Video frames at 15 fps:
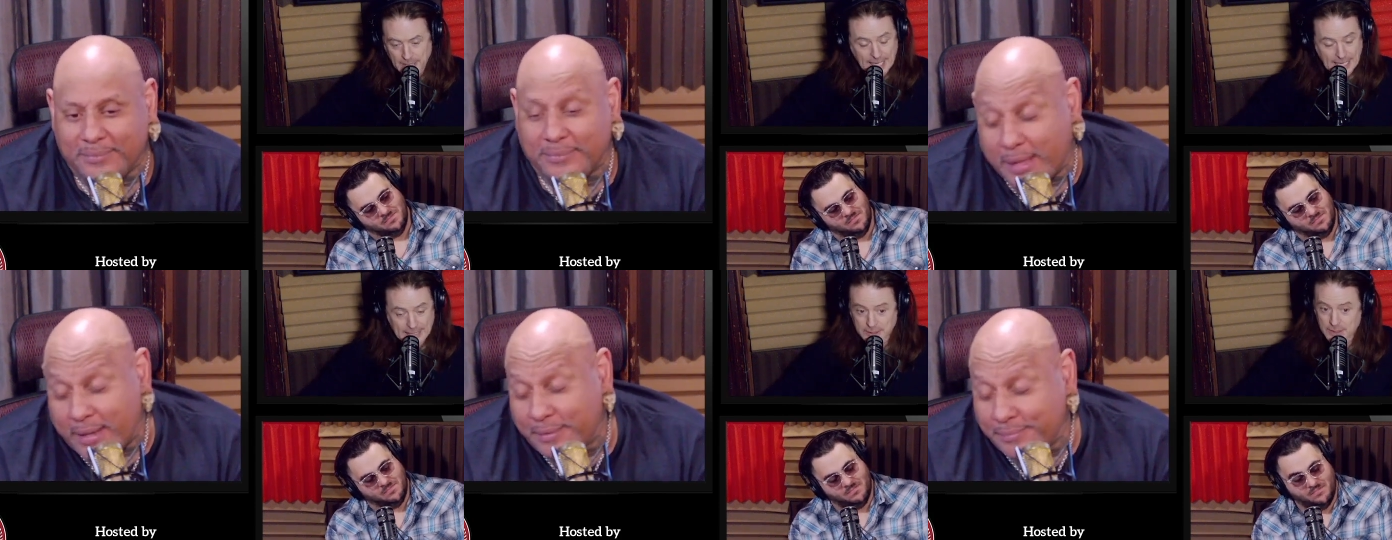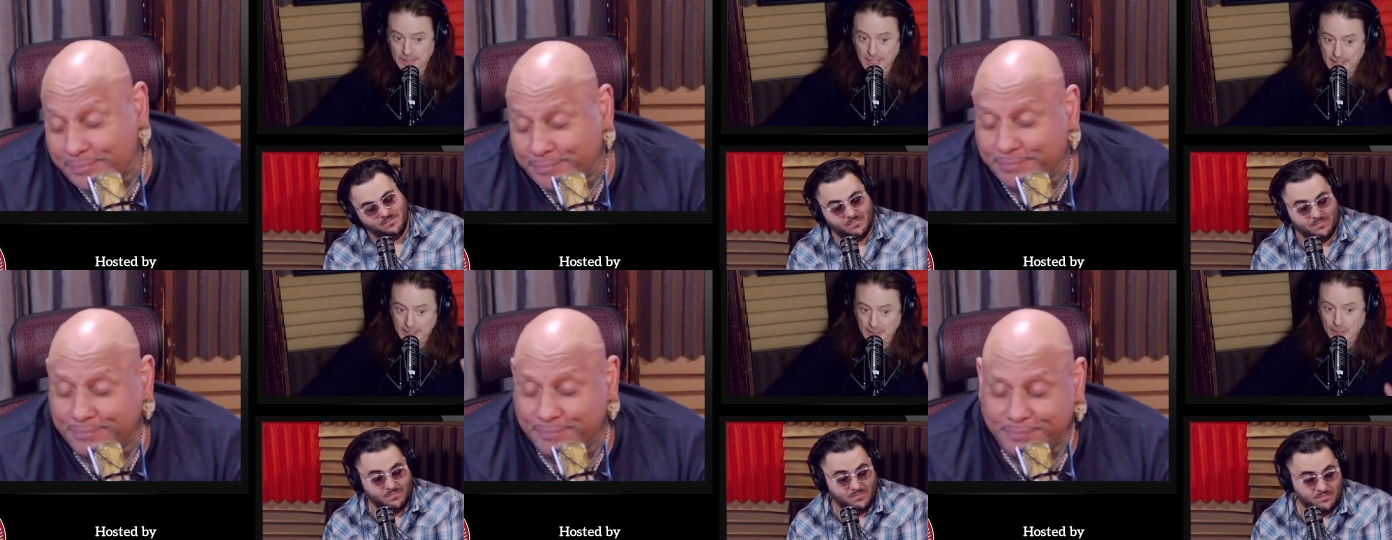Speaker 1: And there's a
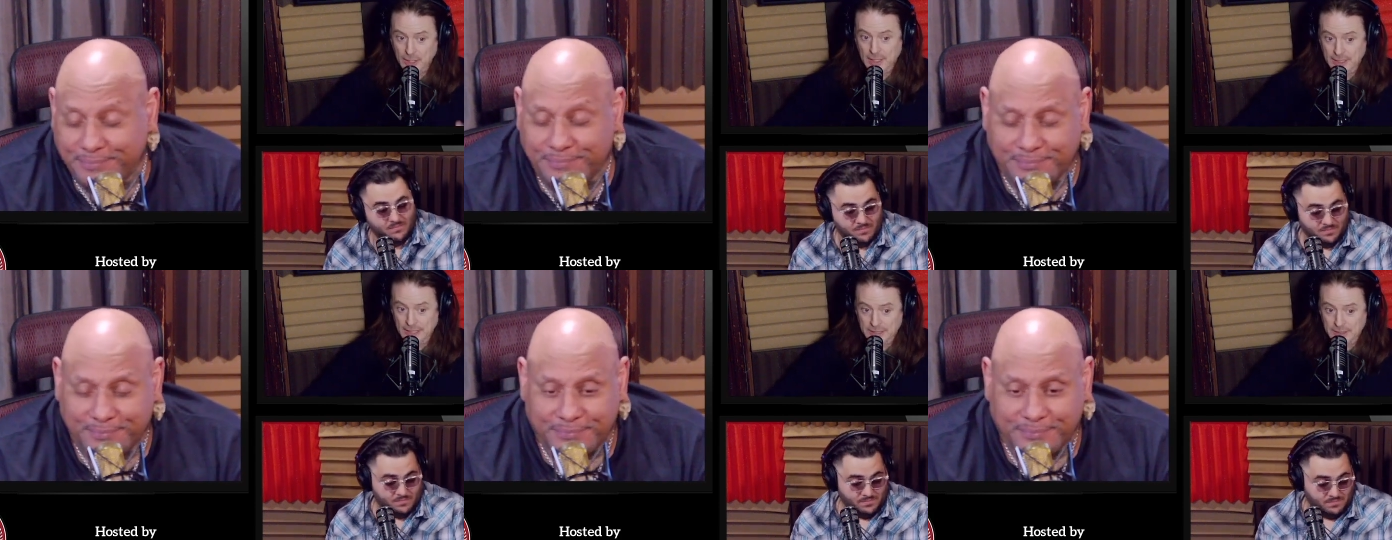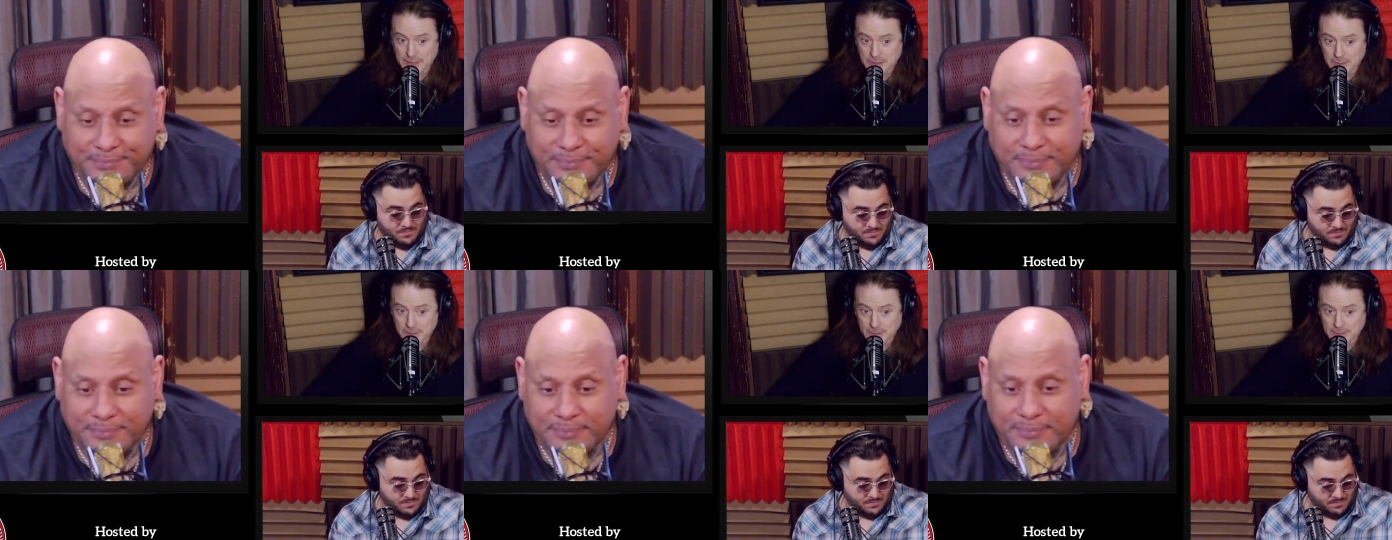lot of Caucasians
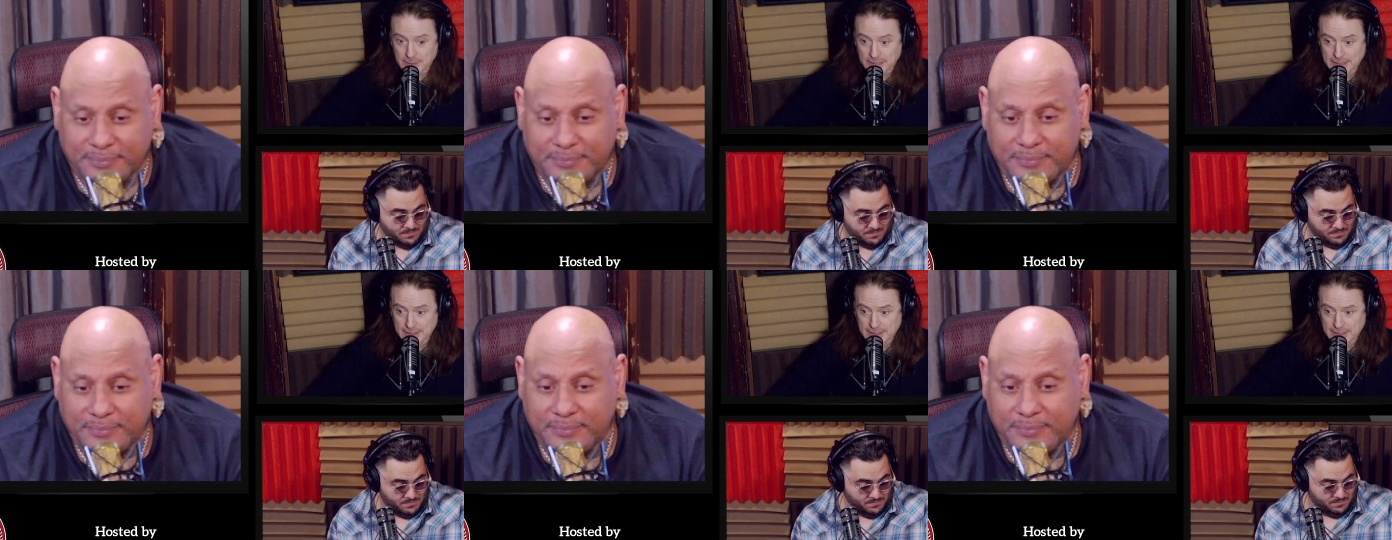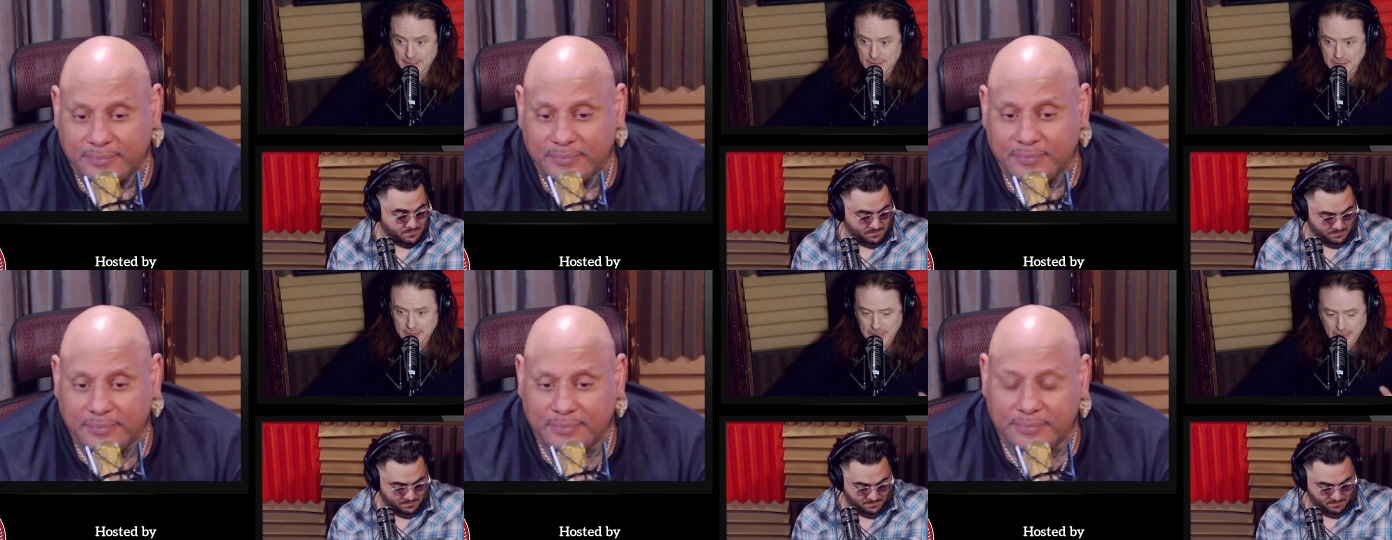who don't think that
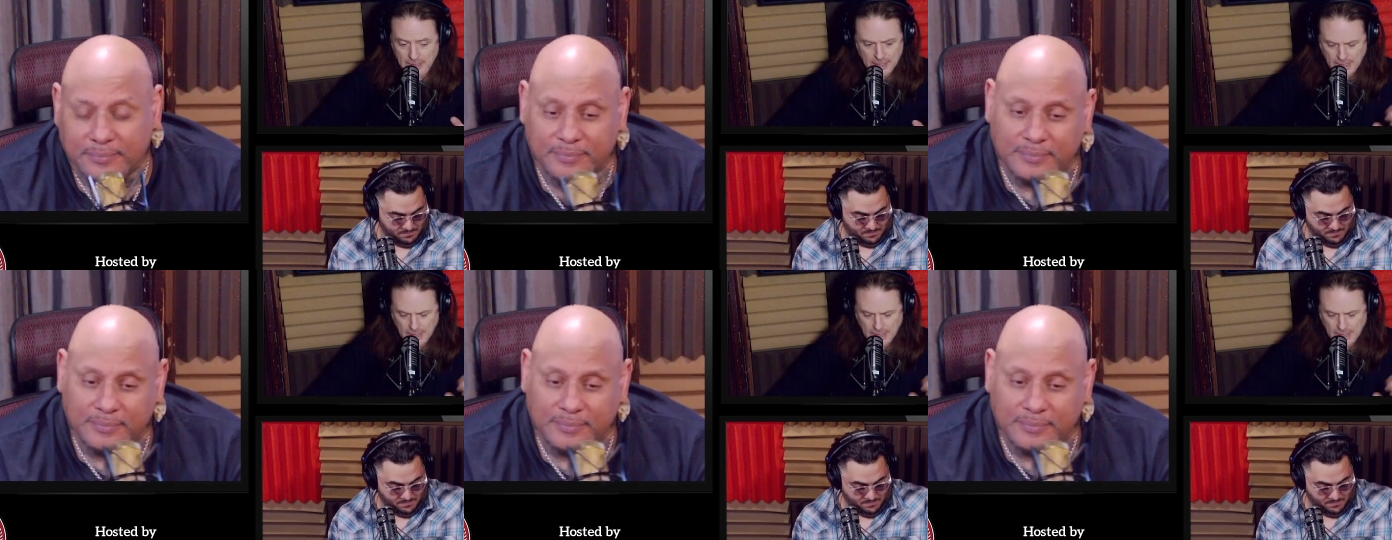there's any,